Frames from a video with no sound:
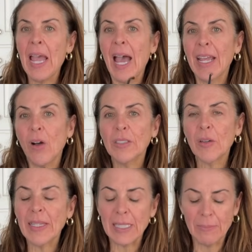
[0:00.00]
I also
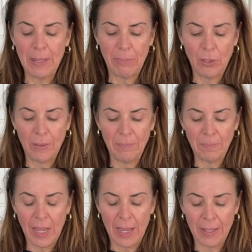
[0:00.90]
had some people,
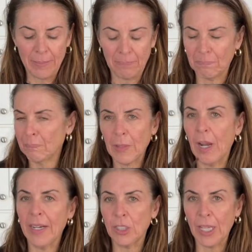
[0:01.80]
I
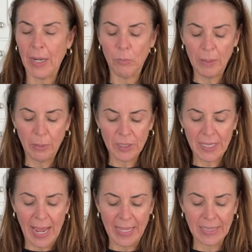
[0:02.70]
actually had one
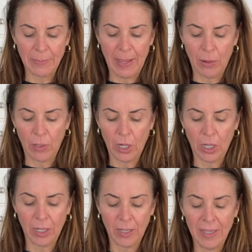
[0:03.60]
person ask about
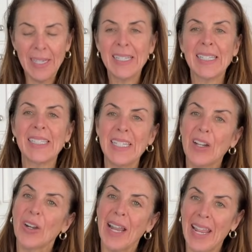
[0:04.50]
her to see
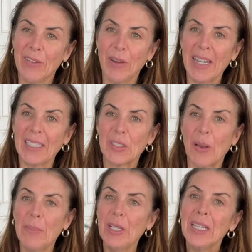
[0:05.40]
her handwriting. So
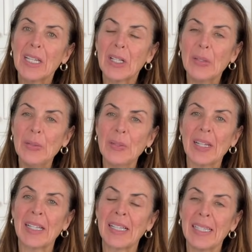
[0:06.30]
I'm gonna include
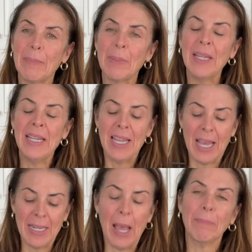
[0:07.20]

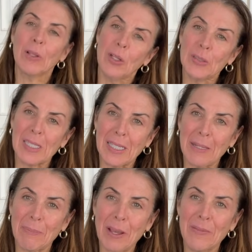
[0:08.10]
an up-close
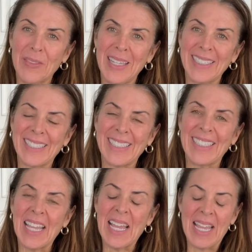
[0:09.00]
clip of
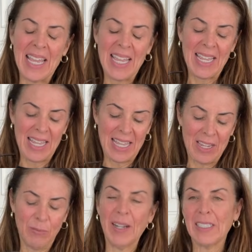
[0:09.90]
this
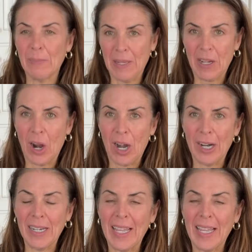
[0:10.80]
recipe card.